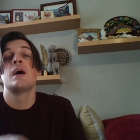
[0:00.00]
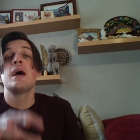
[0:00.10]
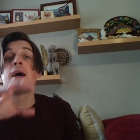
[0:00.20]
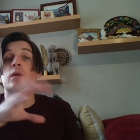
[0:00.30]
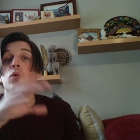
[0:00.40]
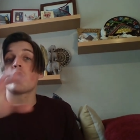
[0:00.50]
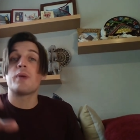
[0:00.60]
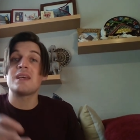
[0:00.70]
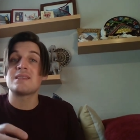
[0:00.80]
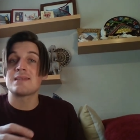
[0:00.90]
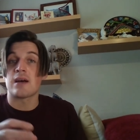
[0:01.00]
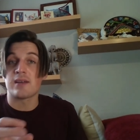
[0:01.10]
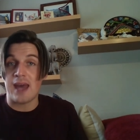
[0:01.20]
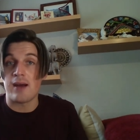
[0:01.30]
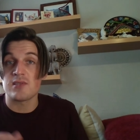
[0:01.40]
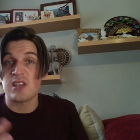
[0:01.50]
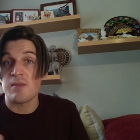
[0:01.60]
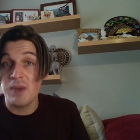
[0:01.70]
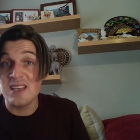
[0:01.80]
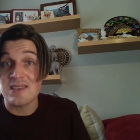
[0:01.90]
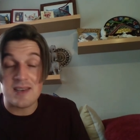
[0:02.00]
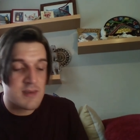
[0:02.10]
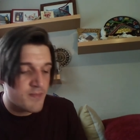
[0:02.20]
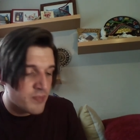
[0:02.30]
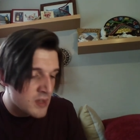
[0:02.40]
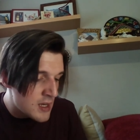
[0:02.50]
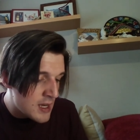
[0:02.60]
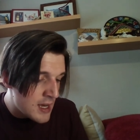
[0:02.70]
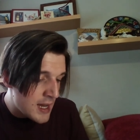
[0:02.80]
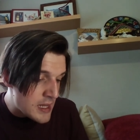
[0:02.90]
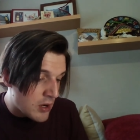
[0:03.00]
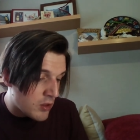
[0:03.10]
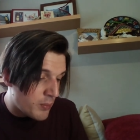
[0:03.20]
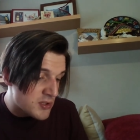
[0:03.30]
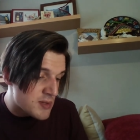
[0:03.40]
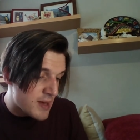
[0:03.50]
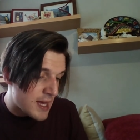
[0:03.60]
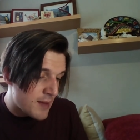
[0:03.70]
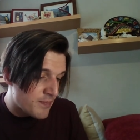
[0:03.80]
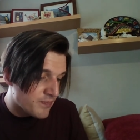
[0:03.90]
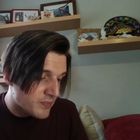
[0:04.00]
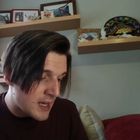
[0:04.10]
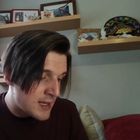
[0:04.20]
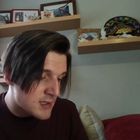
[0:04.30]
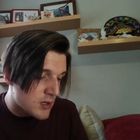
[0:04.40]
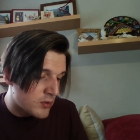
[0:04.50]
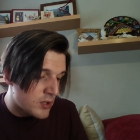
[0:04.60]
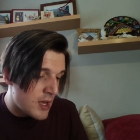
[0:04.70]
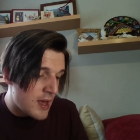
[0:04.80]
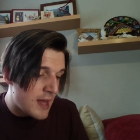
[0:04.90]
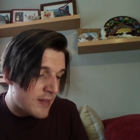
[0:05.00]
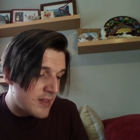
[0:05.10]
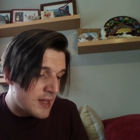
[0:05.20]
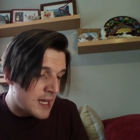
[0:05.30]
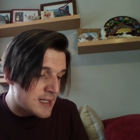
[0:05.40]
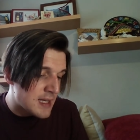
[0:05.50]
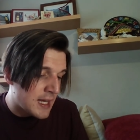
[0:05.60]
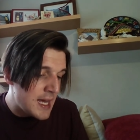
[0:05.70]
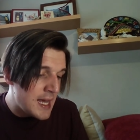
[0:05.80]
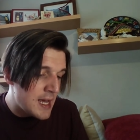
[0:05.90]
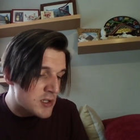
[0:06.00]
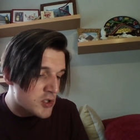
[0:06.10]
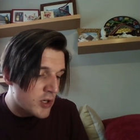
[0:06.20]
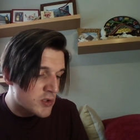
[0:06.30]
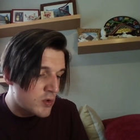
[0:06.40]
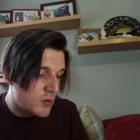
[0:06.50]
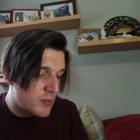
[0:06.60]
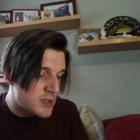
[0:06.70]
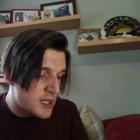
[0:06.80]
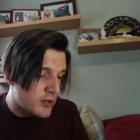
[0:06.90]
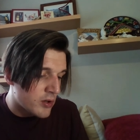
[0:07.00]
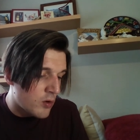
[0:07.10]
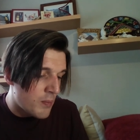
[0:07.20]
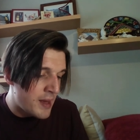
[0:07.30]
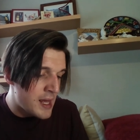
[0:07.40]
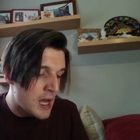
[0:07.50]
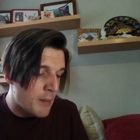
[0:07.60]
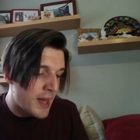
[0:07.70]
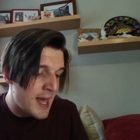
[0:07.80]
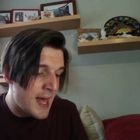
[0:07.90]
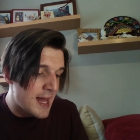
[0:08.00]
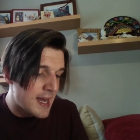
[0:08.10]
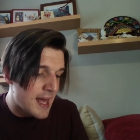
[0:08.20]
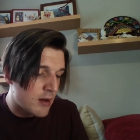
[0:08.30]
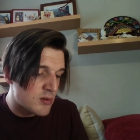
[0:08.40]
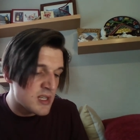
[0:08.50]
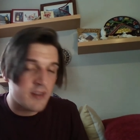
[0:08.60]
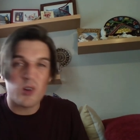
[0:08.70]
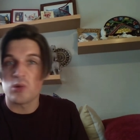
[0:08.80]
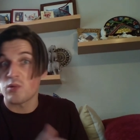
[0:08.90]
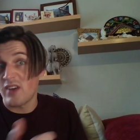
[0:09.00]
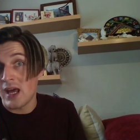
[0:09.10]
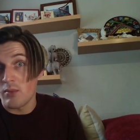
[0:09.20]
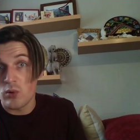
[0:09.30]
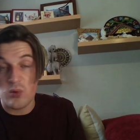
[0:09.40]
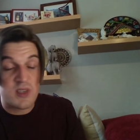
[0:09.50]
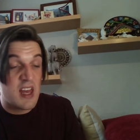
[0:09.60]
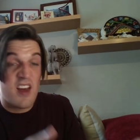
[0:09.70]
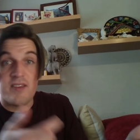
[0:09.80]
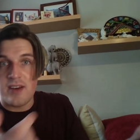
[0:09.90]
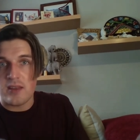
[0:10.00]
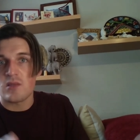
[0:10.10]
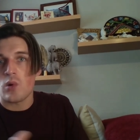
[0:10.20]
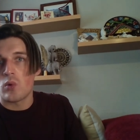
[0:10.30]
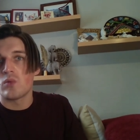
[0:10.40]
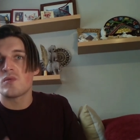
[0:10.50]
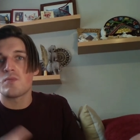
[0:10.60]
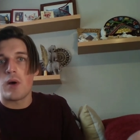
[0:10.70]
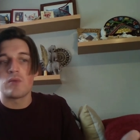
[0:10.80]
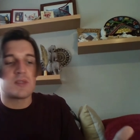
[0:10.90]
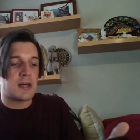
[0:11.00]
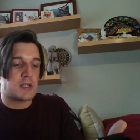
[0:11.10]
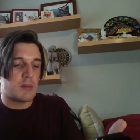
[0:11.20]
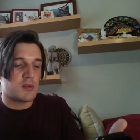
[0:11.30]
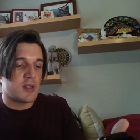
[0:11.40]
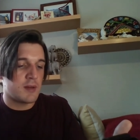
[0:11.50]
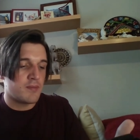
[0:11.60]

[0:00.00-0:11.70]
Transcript: And then all the pieces are keratin pieces. And on the bottom here, it's got it is a key structural material making up hair, nails, and of course with animals, feathers, horns, bones, that type of thing.